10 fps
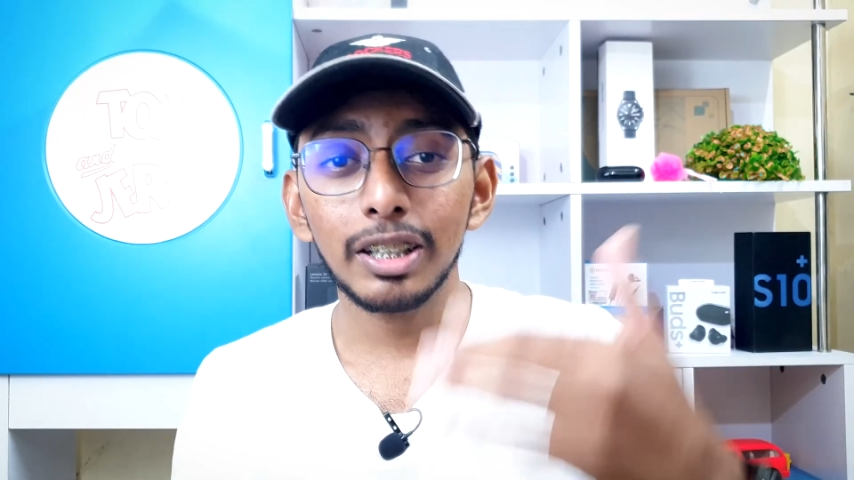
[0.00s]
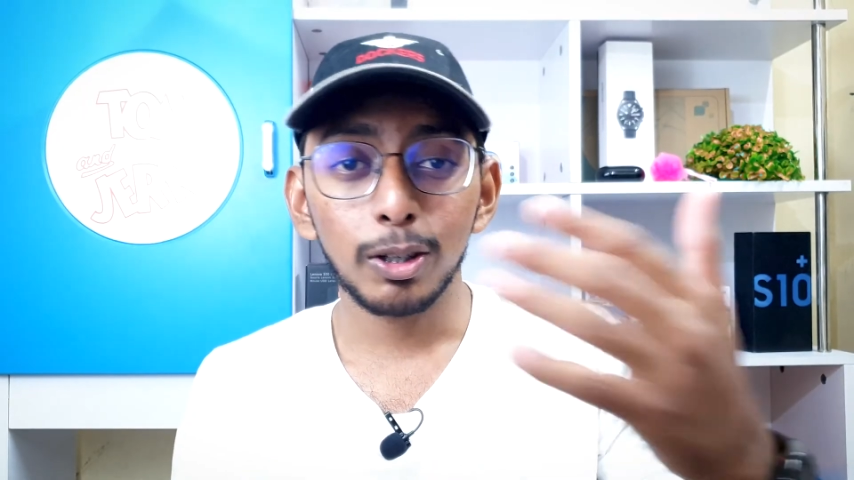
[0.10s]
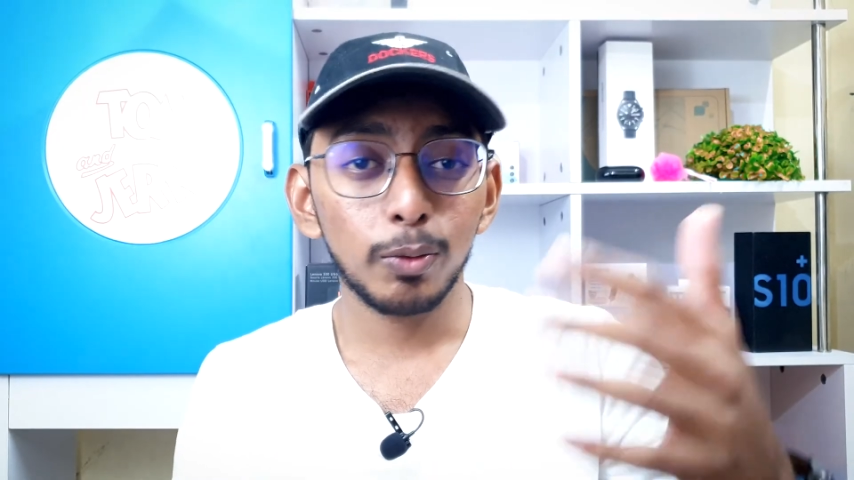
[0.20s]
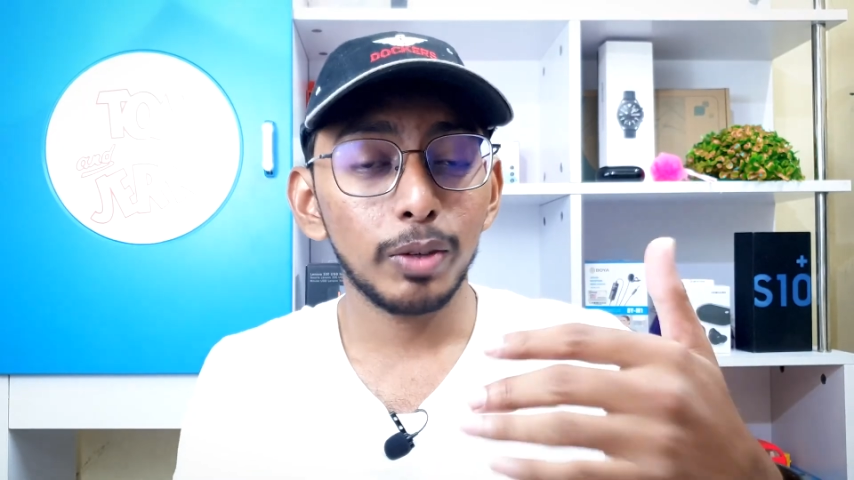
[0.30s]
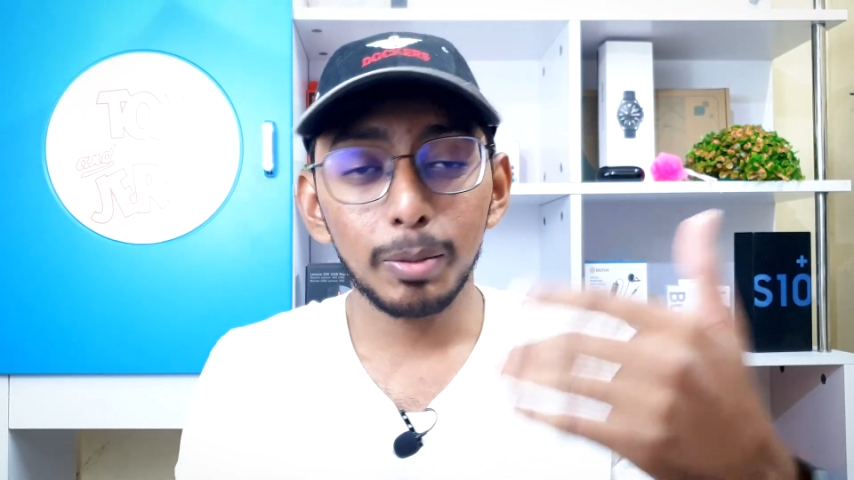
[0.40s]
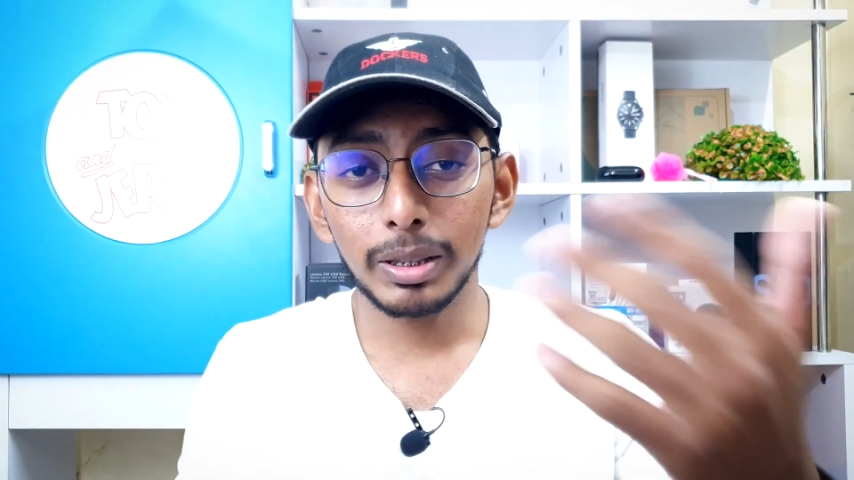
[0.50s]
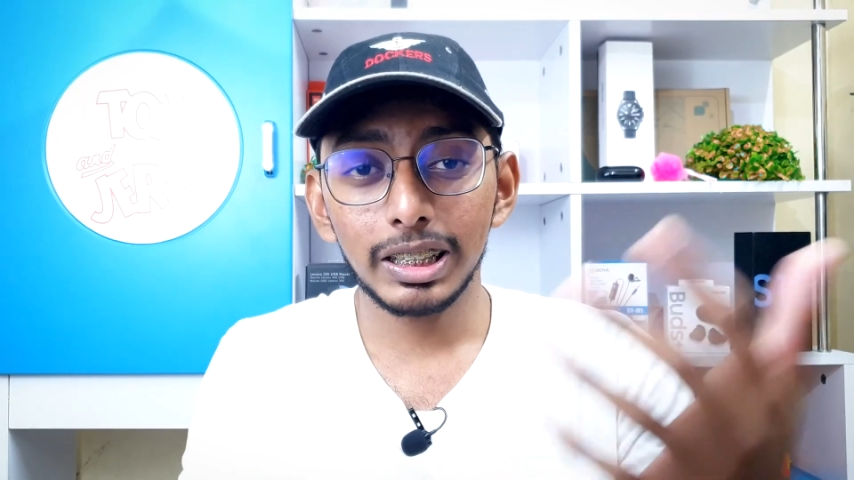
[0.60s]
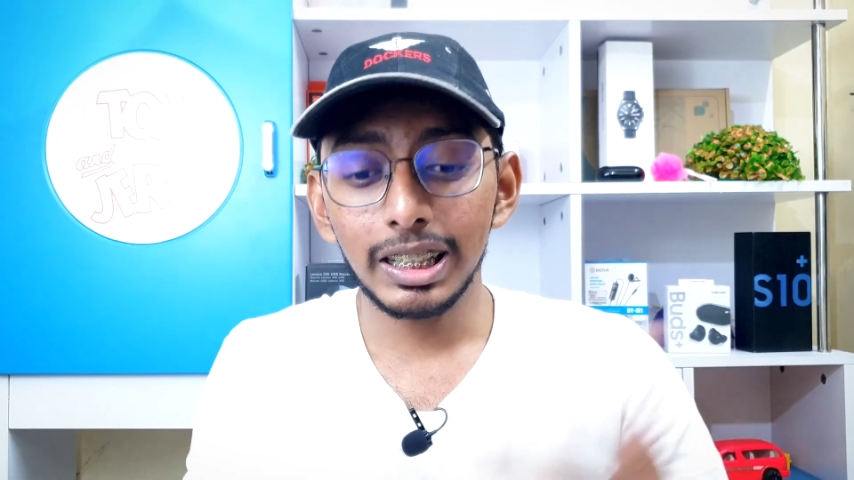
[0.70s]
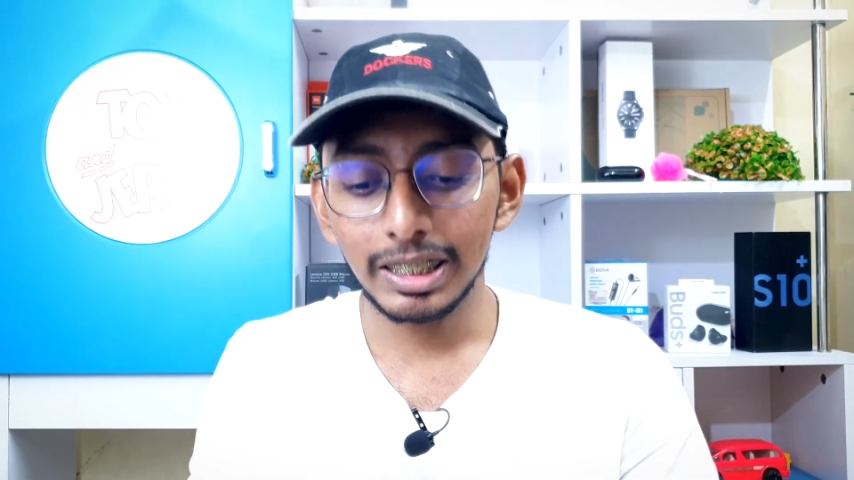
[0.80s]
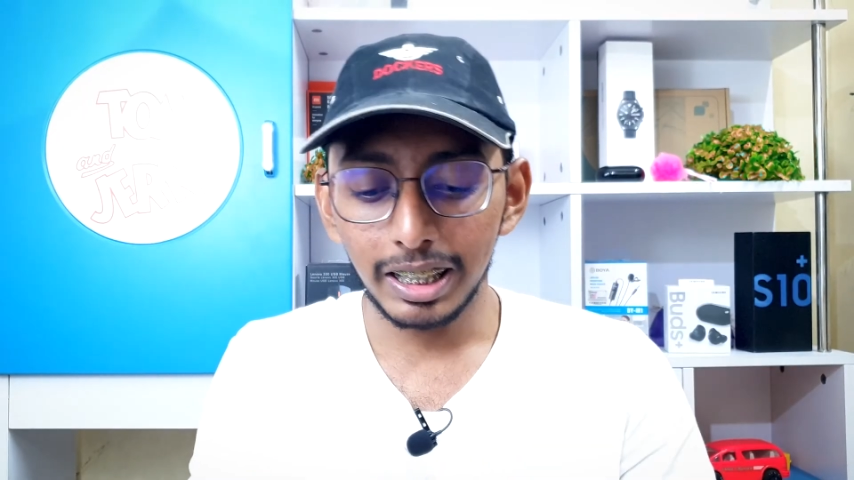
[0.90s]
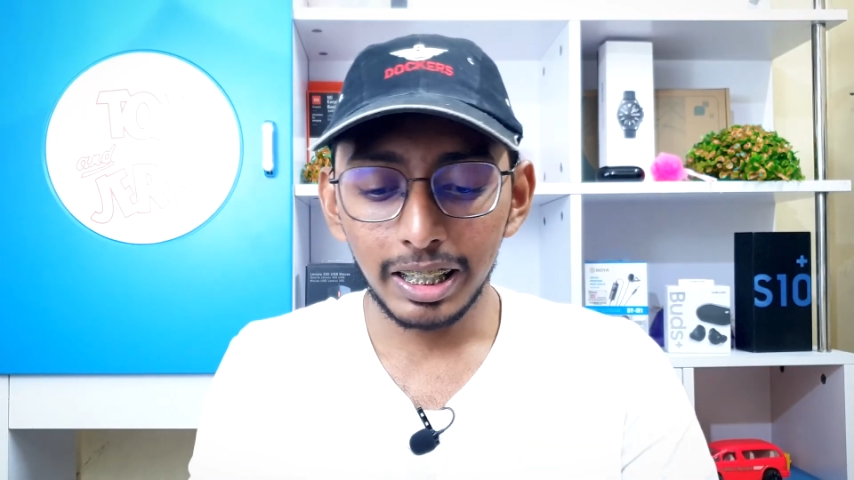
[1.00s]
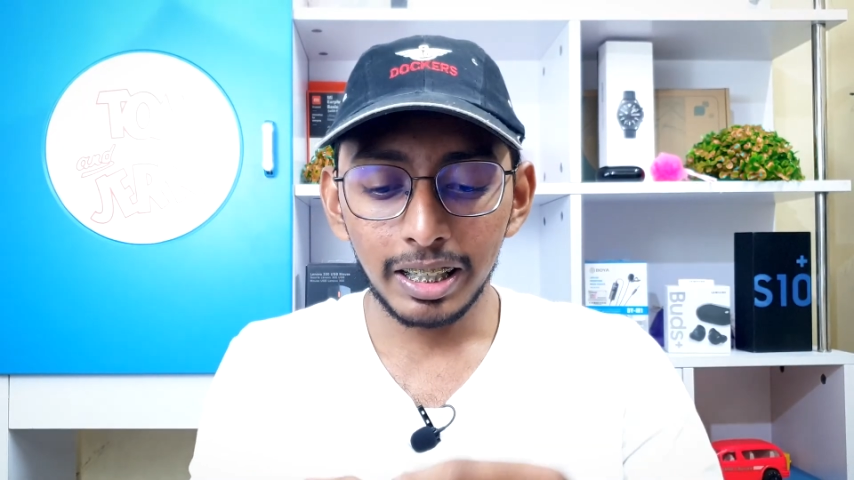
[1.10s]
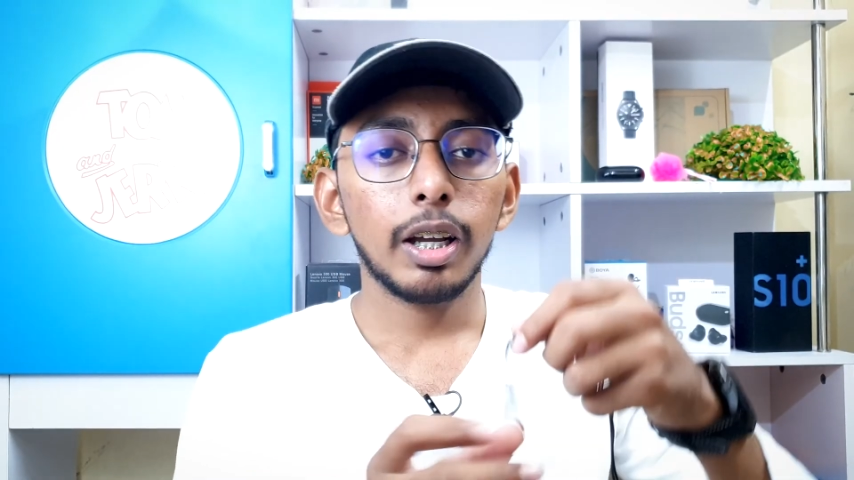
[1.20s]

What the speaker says: down very much easily.